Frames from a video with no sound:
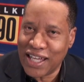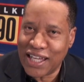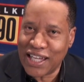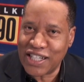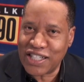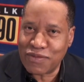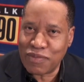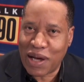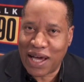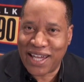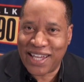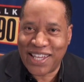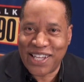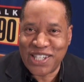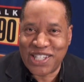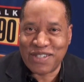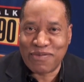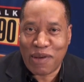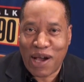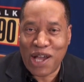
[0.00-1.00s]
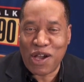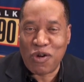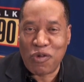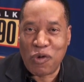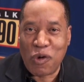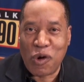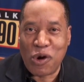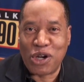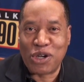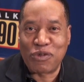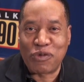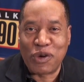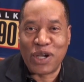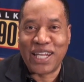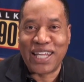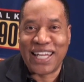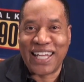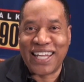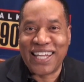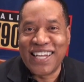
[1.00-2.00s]
It's my
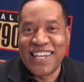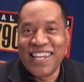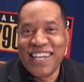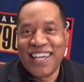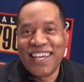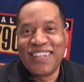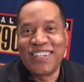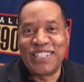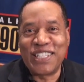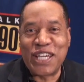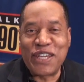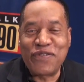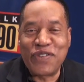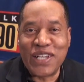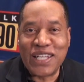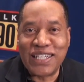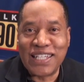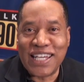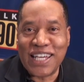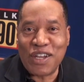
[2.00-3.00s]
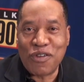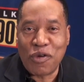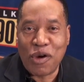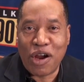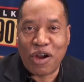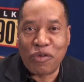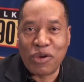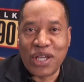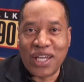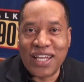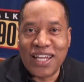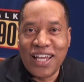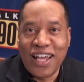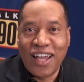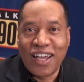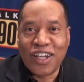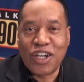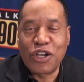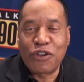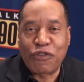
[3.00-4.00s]
award-winning DVD where we
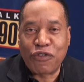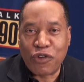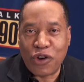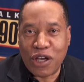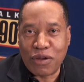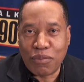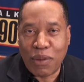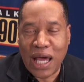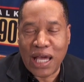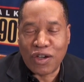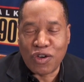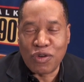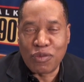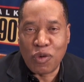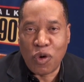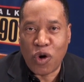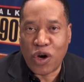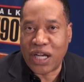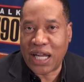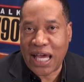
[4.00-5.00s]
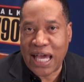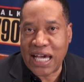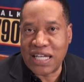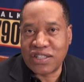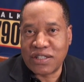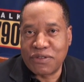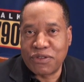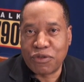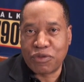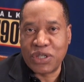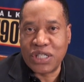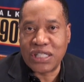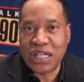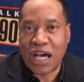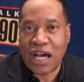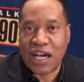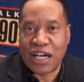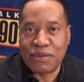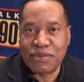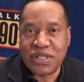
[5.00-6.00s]
confront Michael Moore, and I ask him 3
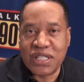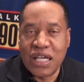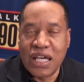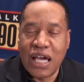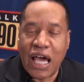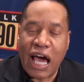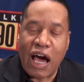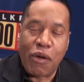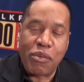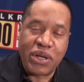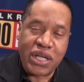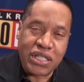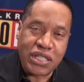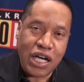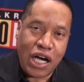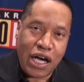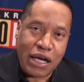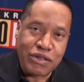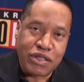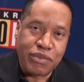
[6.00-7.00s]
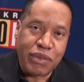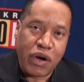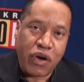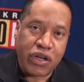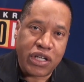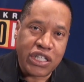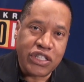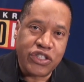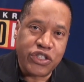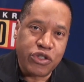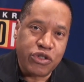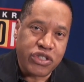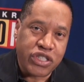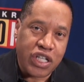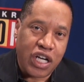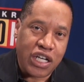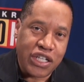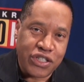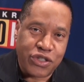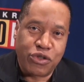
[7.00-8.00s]
times how many times Americans used
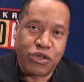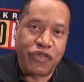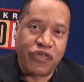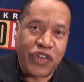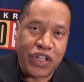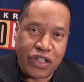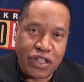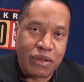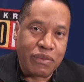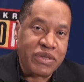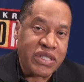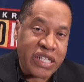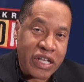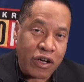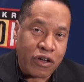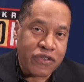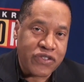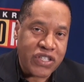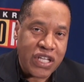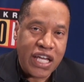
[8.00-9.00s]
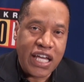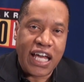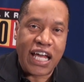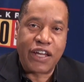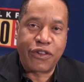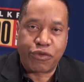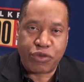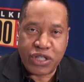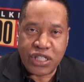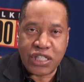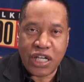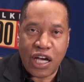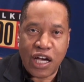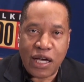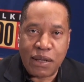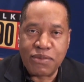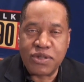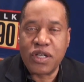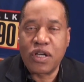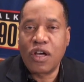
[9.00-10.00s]
guns to defend themselves, and 3
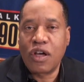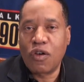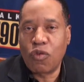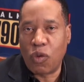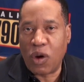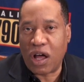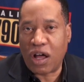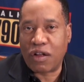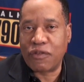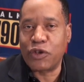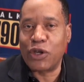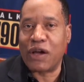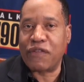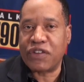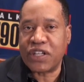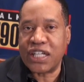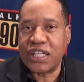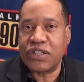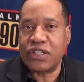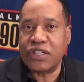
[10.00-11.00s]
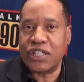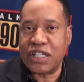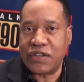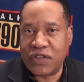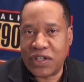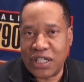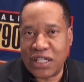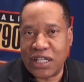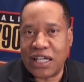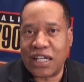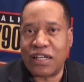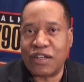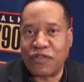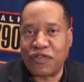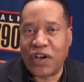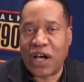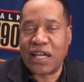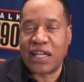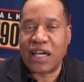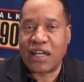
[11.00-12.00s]
times, well, you have to get the DVD to
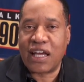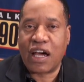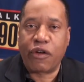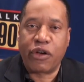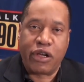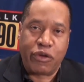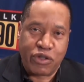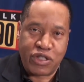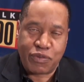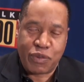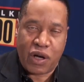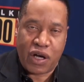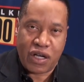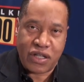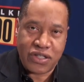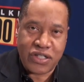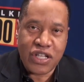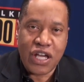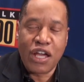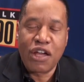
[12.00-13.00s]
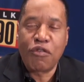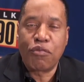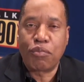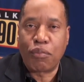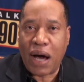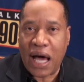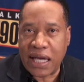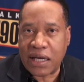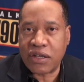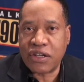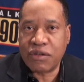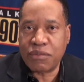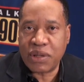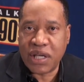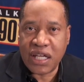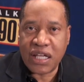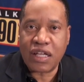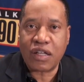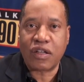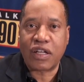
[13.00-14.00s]
find out how he responds. Michael and
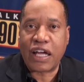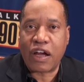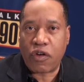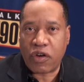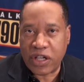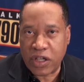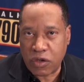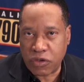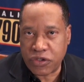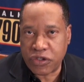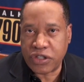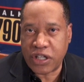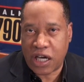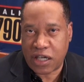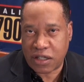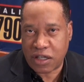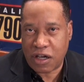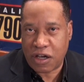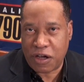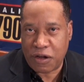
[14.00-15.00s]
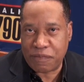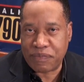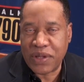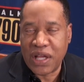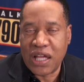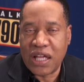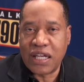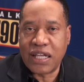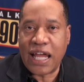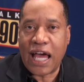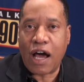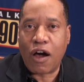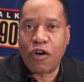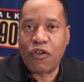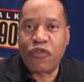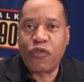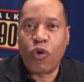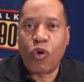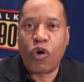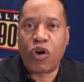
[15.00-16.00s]
Me, LarryElder.com. Now
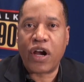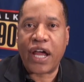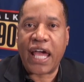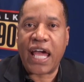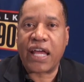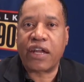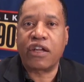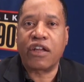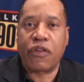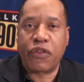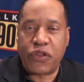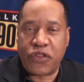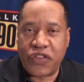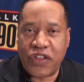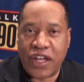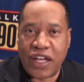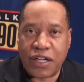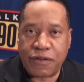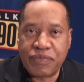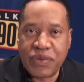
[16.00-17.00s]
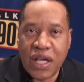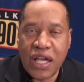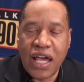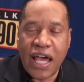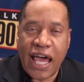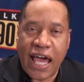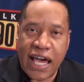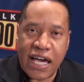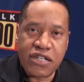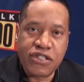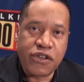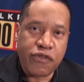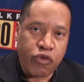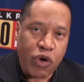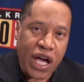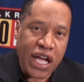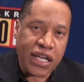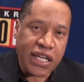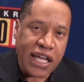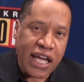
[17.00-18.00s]
for And Another Thing. As of
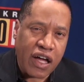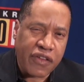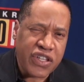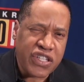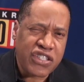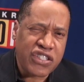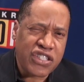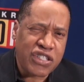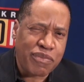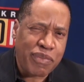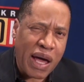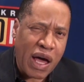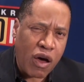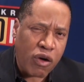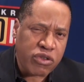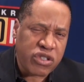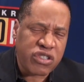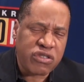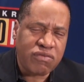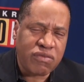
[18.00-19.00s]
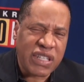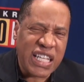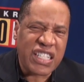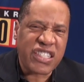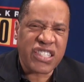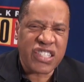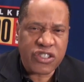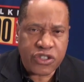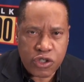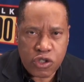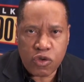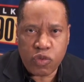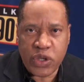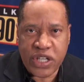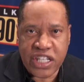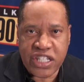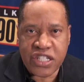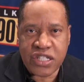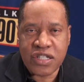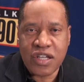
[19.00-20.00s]
right now, this is about less than 2
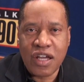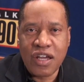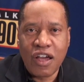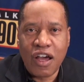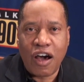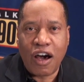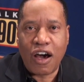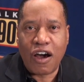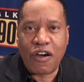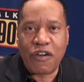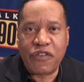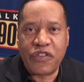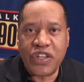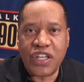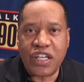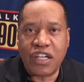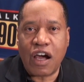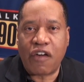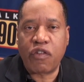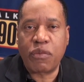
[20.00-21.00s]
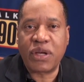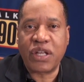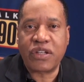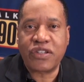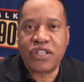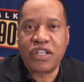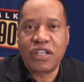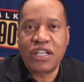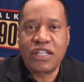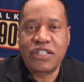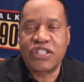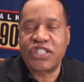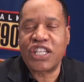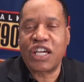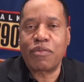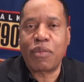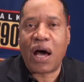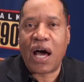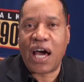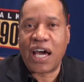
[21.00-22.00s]
weeks of the government
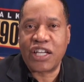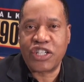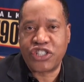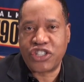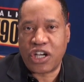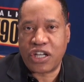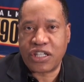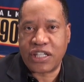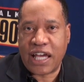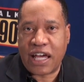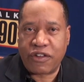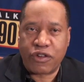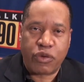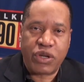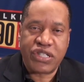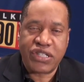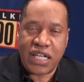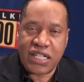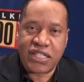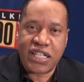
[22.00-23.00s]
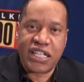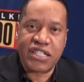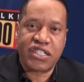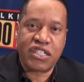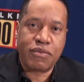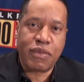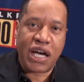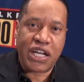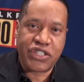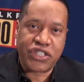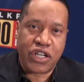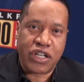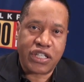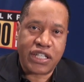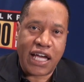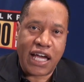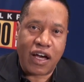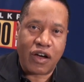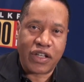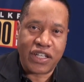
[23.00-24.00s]
semi-shutdown. The reason I say
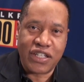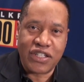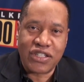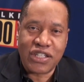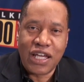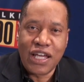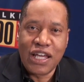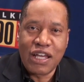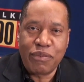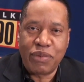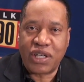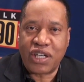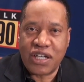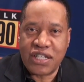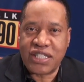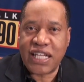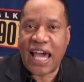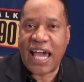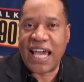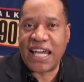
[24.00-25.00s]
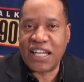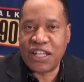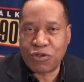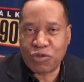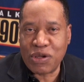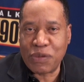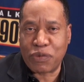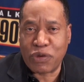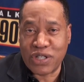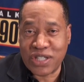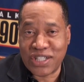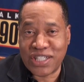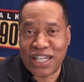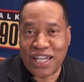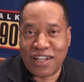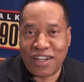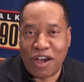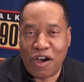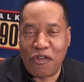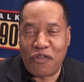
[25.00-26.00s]
semi-shutdown is because
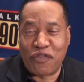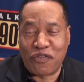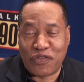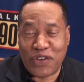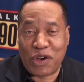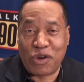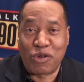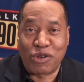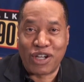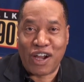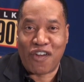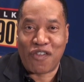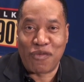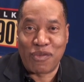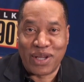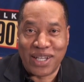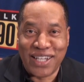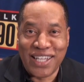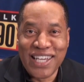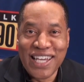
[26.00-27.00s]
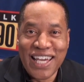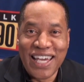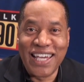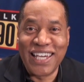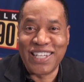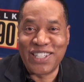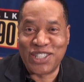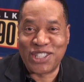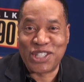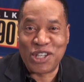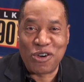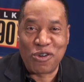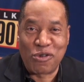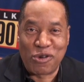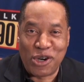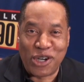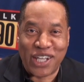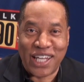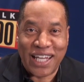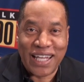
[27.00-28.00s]
83% of federal government is still
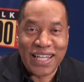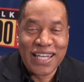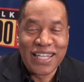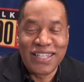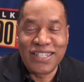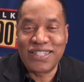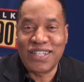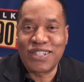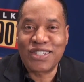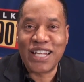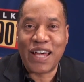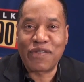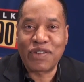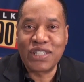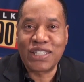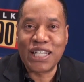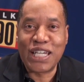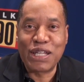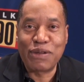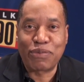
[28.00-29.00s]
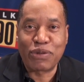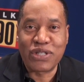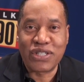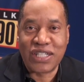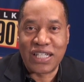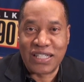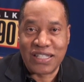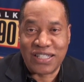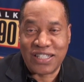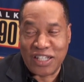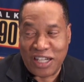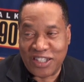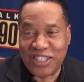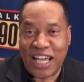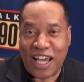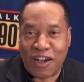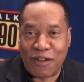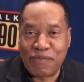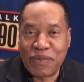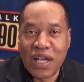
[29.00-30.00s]
working. This is a 17%
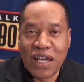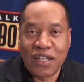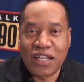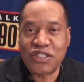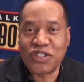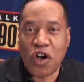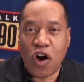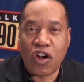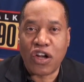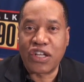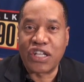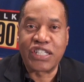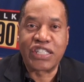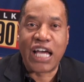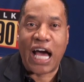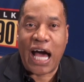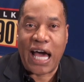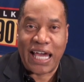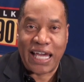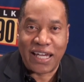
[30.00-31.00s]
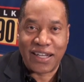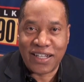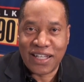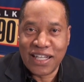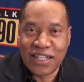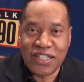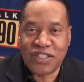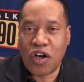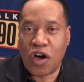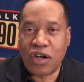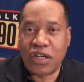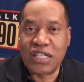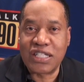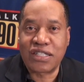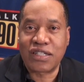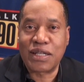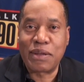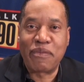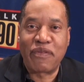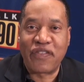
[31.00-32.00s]
shutdown. Let's call it a diet. Let's call it a
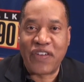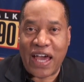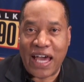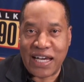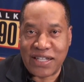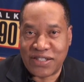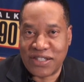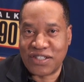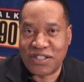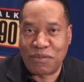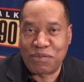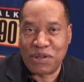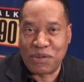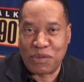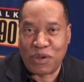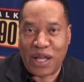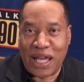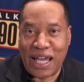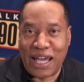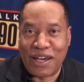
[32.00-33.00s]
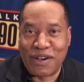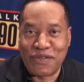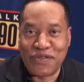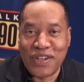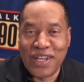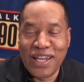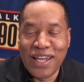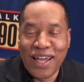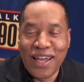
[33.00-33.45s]
slim fast, as some people have.